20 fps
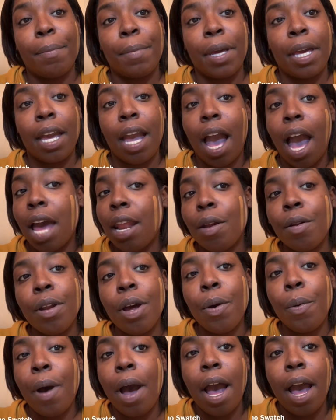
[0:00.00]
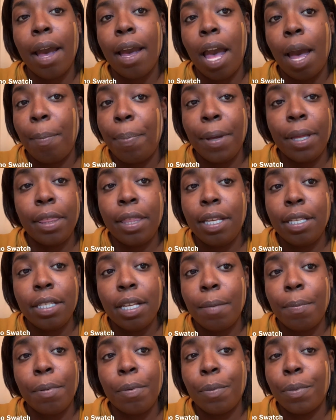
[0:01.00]
me. I don't know why I picked these
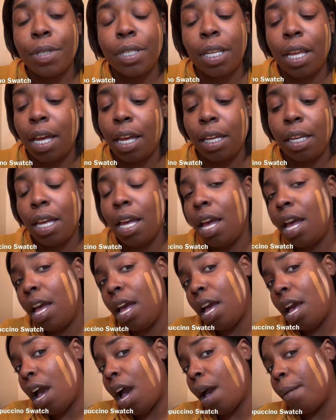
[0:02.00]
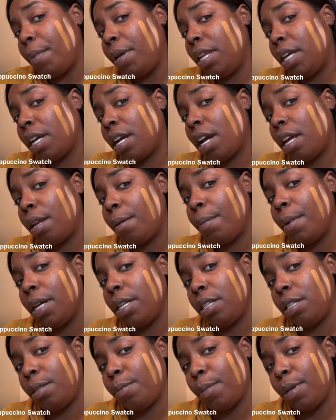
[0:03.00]
up and was like, I mean, it kind of
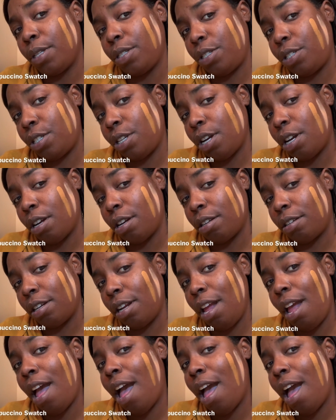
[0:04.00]
matches my shirt.